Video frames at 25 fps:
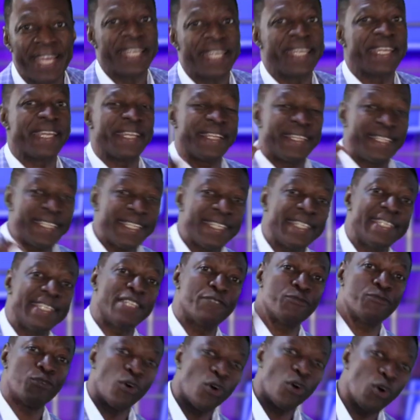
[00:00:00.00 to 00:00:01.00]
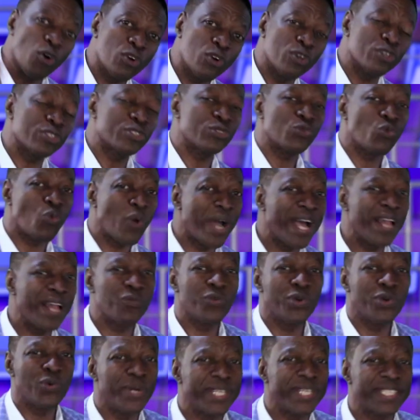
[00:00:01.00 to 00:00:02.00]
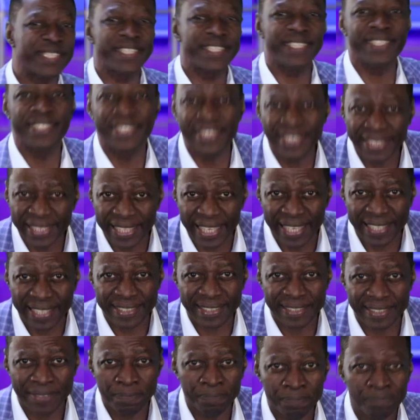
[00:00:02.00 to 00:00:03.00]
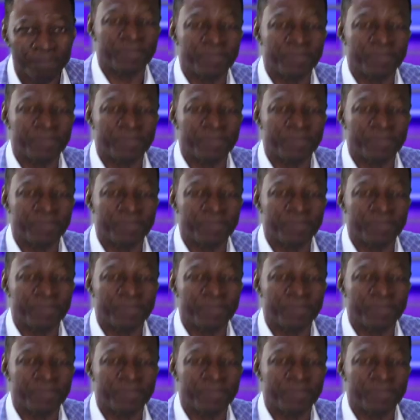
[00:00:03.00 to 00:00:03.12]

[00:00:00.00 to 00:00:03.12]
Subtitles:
He did it for us while we were still sinners.